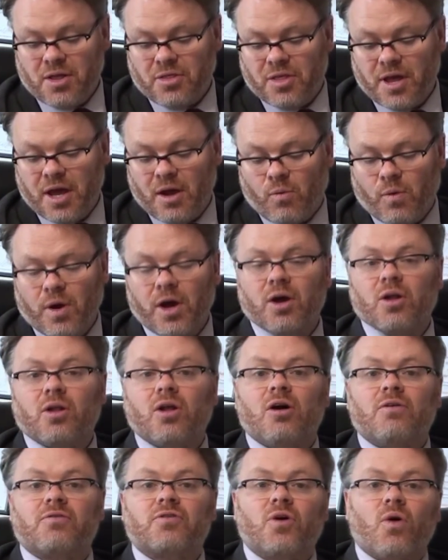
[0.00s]
there
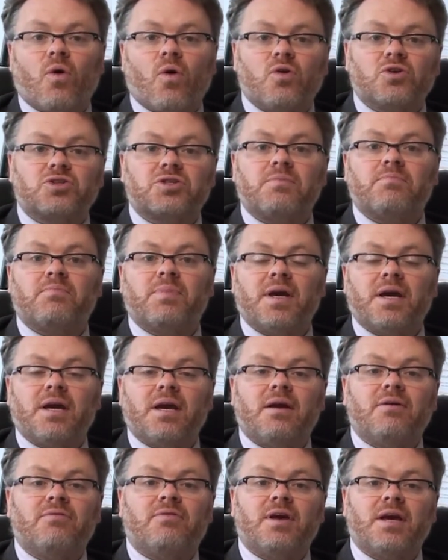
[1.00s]
will, of course,
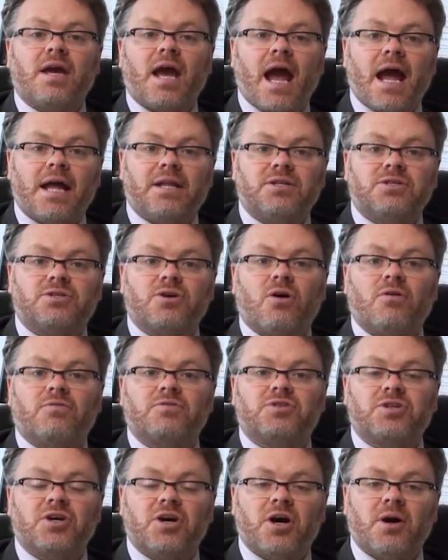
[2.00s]
be the end
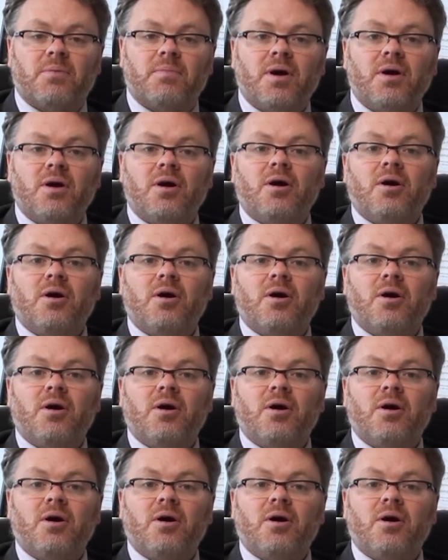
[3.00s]
of term